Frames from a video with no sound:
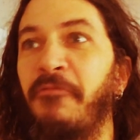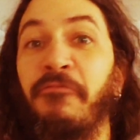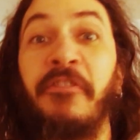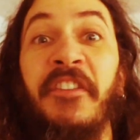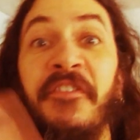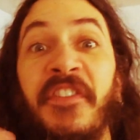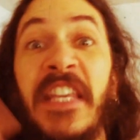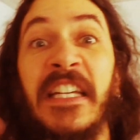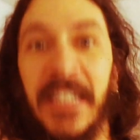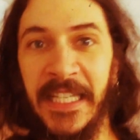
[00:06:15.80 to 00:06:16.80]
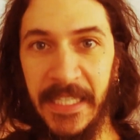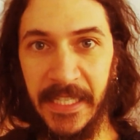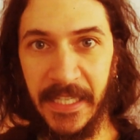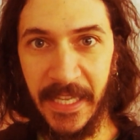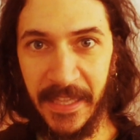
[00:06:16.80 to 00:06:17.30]

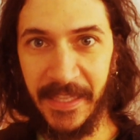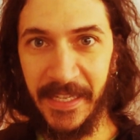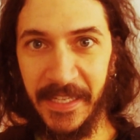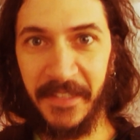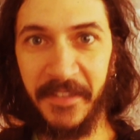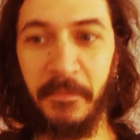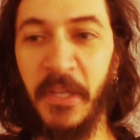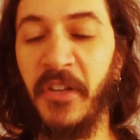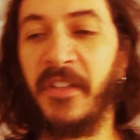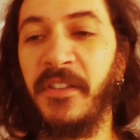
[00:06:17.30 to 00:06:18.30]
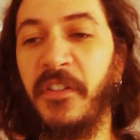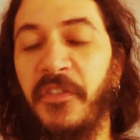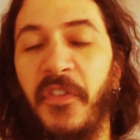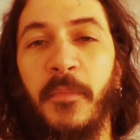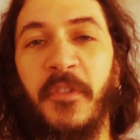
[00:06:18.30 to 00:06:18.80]
revealing things because in this
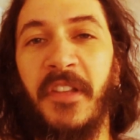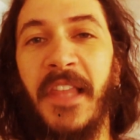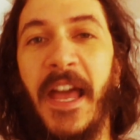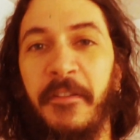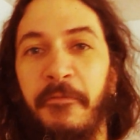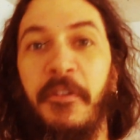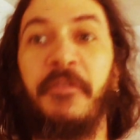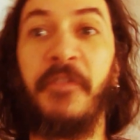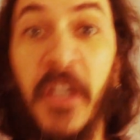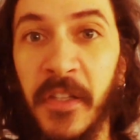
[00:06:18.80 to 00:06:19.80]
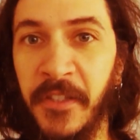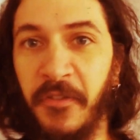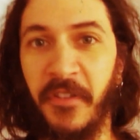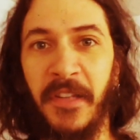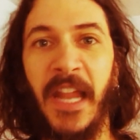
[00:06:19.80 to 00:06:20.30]
film there's a lot of revealing
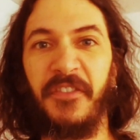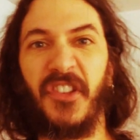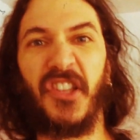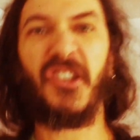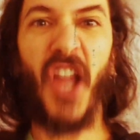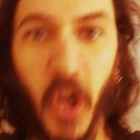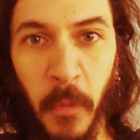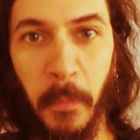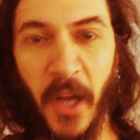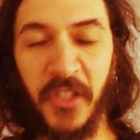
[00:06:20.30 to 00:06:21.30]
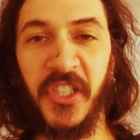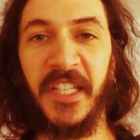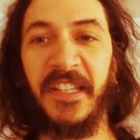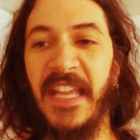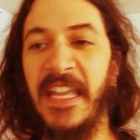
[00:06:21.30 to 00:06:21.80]
there's a lot of sucker
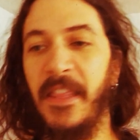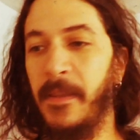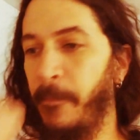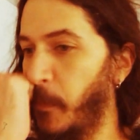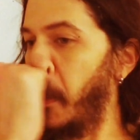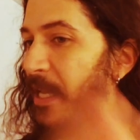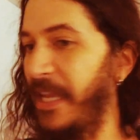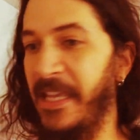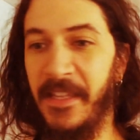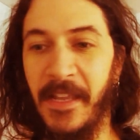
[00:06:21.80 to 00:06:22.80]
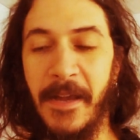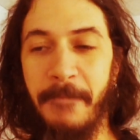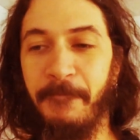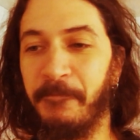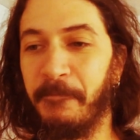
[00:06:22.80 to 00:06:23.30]
punches in in
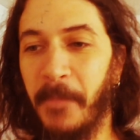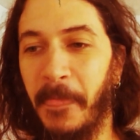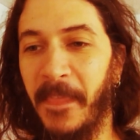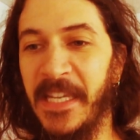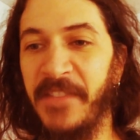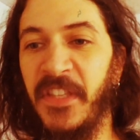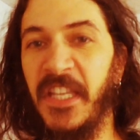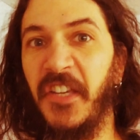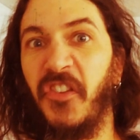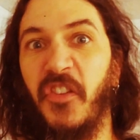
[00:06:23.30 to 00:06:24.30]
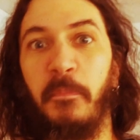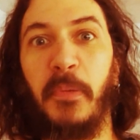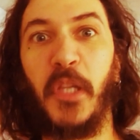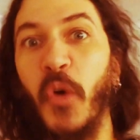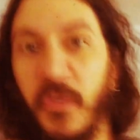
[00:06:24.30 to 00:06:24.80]
um, and even the
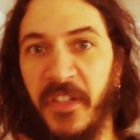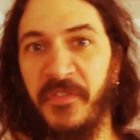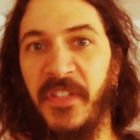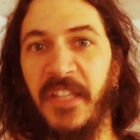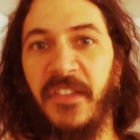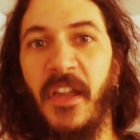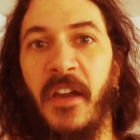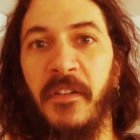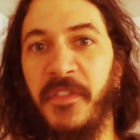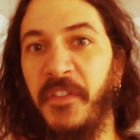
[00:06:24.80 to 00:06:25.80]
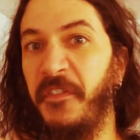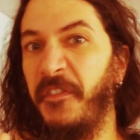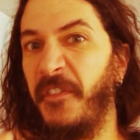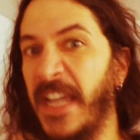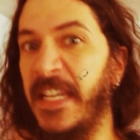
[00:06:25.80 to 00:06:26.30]
explosiveness of the
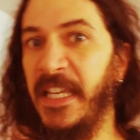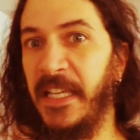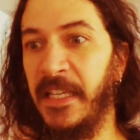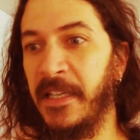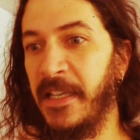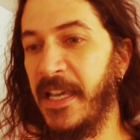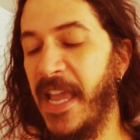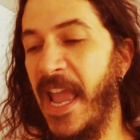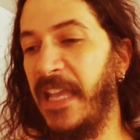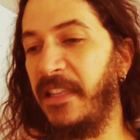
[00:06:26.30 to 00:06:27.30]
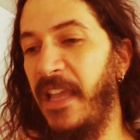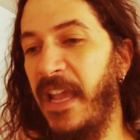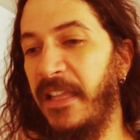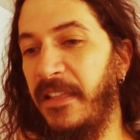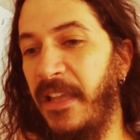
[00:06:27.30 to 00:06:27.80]
fighting and
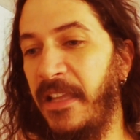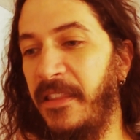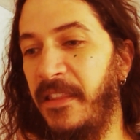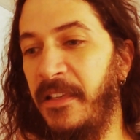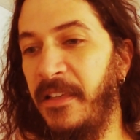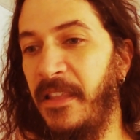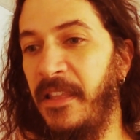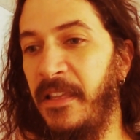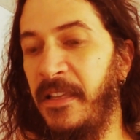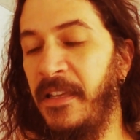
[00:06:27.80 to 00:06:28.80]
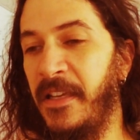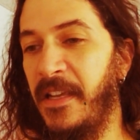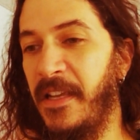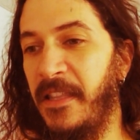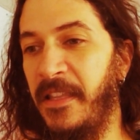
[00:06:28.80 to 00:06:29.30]
and and the the
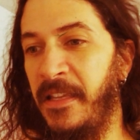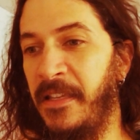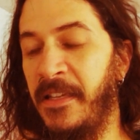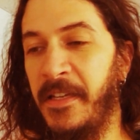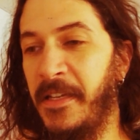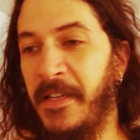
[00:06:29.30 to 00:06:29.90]
the